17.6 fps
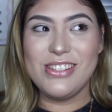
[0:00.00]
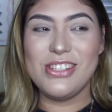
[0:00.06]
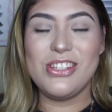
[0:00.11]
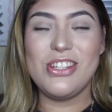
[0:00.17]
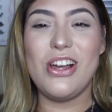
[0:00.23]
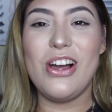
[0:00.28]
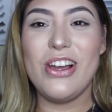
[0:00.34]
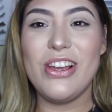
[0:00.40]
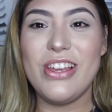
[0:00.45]

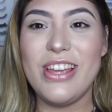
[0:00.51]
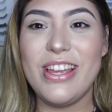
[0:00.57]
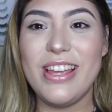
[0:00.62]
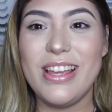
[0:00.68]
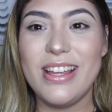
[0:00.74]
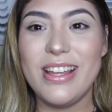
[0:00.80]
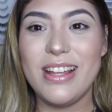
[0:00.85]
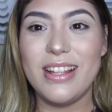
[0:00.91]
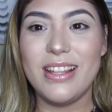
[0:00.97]

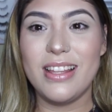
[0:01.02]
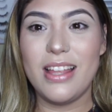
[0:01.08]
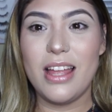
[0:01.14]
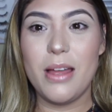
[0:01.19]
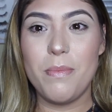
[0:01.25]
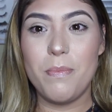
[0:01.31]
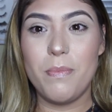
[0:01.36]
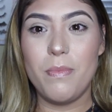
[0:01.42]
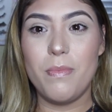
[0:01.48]
talking
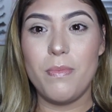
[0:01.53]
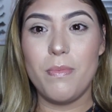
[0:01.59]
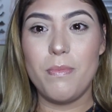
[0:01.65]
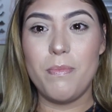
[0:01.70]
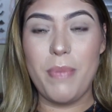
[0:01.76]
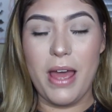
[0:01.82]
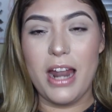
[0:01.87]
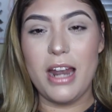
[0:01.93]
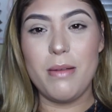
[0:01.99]

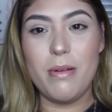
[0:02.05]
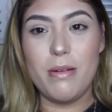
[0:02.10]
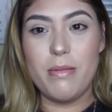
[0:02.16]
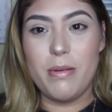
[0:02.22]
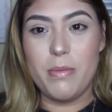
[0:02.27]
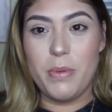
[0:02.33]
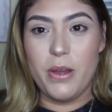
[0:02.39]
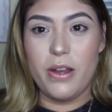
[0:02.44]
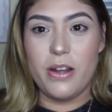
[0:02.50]
bad about
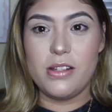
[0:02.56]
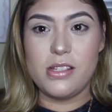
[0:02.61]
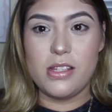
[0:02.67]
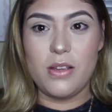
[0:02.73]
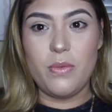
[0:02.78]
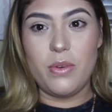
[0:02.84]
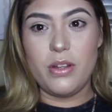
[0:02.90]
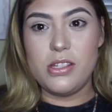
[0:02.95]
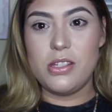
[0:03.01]
my parents
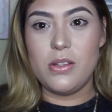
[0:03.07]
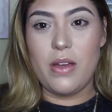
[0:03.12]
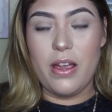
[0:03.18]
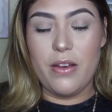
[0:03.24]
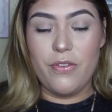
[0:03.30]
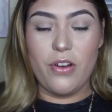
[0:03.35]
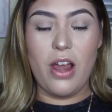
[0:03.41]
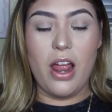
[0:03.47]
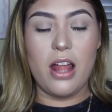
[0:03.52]
and
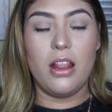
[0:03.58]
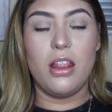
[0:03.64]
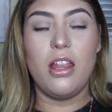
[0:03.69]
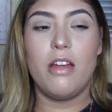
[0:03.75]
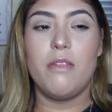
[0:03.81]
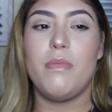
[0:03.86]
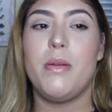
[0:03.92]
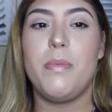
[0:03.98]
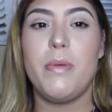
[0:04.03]
whatsoever. I
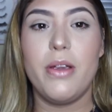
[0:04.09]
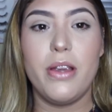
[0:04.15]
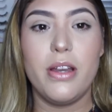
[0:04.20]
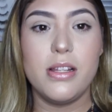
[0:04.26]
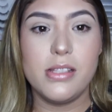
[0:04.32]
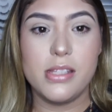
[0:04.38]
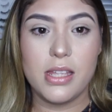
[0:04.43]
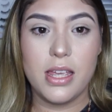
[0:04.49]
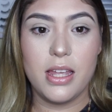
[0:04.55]
love my
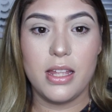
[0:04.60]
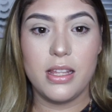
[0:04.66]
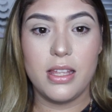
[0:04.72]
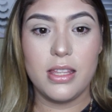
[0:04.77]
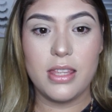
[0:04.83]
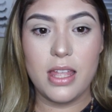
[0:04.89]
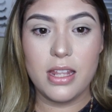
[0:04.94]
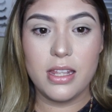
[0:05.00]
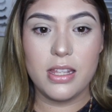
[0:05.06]
parents, and
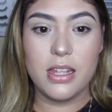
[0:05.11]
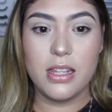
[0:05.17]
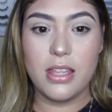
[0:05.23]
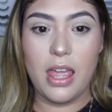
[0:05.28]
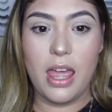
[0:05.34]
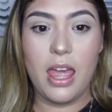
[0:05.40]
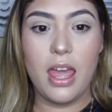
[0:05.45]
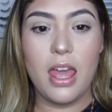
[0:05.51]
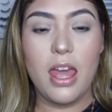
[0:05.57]
at the end of the
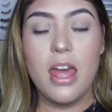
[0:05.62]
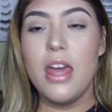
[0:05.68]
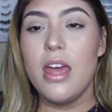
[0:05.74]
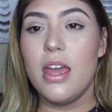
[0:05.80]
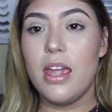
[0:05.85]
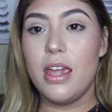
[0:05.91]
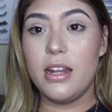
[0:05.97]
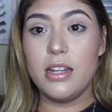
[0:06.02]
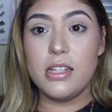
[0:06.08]
day,
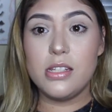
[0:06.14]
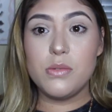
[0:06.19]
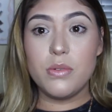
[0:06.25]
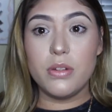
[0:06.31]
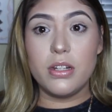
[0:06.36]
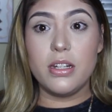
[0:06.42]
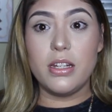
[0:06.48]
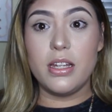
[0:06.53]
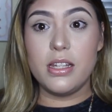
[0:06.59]
it is
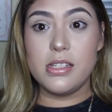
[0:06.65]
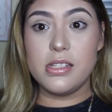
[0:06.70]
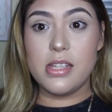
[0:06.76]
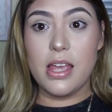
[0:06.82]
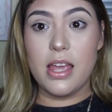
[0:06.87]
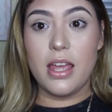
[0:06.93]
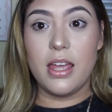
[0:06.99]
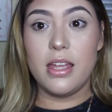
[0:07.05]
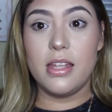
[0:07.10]
what it is,
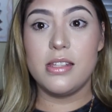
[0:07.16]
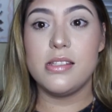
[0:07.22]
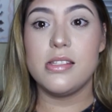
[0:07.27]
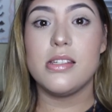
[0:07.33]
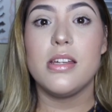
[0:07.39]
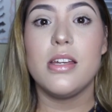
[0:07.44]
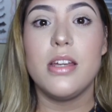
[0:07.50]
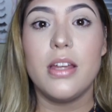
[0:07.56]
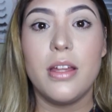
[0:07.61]

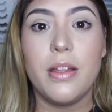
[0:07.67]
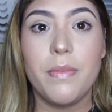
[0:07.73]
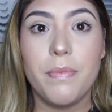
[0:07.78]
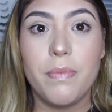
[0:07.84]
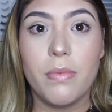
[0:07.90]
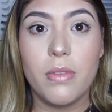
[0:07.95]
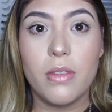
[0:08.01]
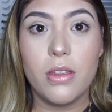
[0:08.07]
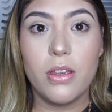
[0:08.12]
and
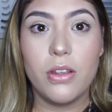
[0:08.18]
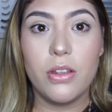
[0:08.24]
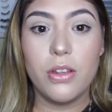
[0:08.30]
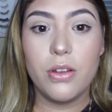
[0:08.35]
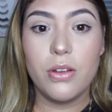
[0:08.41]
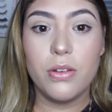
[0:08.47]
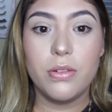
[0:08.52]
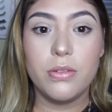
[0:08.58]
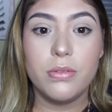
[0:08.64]
you
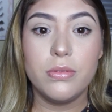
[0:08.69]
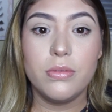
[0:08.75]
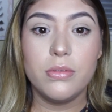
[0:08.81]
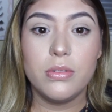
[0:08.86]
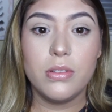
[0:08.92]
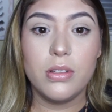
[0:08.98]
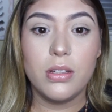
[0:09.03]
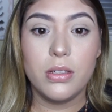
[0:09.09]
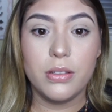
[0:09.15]
know,
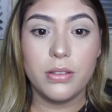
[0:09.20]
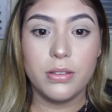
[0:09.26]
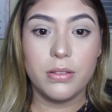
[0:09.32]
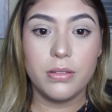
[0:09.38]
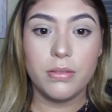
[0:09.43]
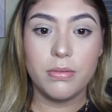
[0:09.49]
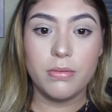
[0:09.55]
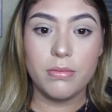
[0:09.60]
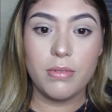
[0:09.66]

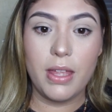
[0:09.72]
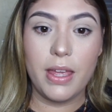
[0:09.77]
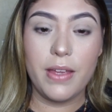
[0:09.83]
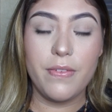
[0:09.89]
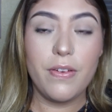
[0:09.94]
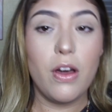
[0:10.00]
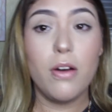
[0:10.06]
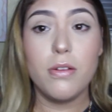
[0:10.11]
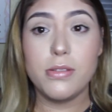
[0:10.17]

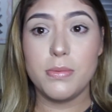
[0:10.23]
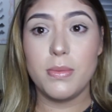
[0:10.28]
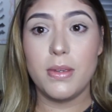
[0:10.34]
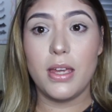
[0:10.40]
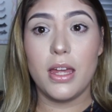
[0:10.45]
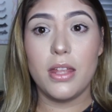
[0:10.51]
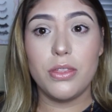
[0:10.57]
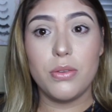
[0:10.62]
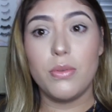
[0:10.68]
they've helped me
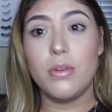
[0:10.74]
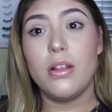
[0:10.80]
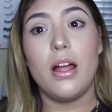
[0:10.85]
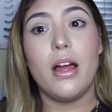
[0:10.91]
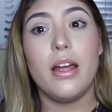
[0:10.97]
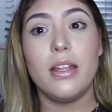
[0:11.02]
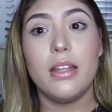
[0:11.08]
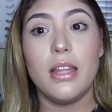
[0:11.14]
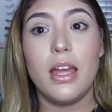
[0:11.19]
get through a
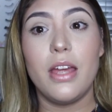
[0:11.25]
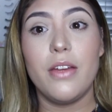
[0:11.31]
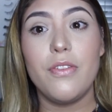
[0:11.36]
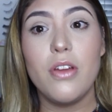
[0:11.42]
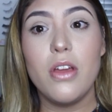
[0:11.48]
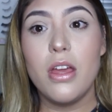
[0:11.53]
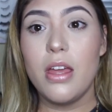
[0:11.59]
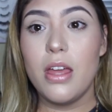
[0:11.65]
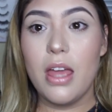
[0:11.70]
lot in
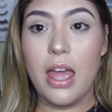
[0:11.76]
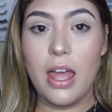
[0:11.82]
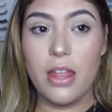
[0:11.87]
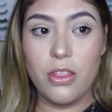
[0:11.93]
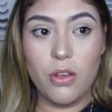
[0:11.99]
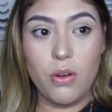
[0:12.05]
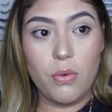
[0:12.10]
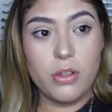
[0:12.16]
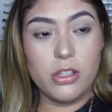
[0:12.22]
life.
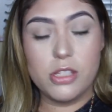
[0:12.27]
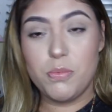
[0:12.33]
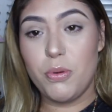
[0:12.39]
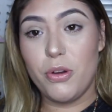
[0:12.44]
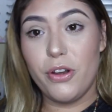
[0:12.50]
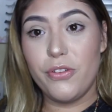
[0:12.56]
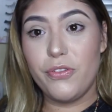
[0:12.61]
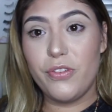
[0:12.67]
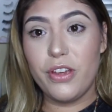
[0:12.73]
No one's
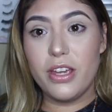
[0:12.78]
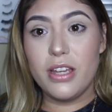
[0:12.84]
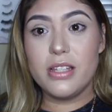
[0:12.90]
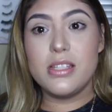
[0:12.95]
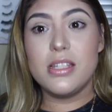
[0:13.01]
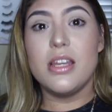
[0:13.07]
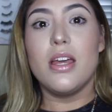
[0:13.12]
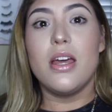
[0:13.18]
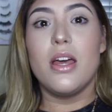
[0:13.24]

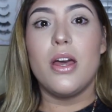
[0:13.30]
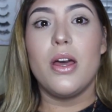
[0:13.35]
perfect,